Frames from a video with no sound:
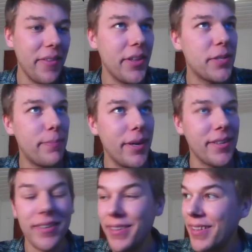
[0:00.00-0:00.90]
this
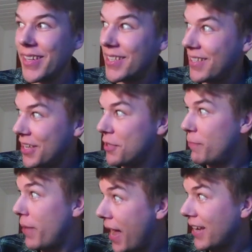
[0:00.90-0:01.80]
button that says
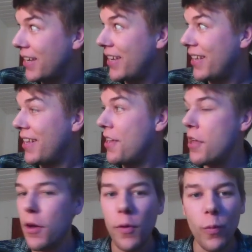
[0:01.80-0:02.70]
back,
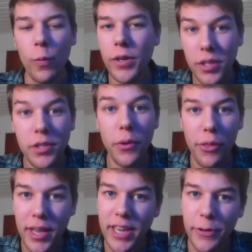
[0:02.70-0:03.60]
what do you
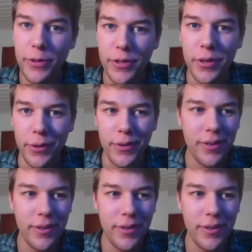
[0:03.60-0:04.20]
think it would do?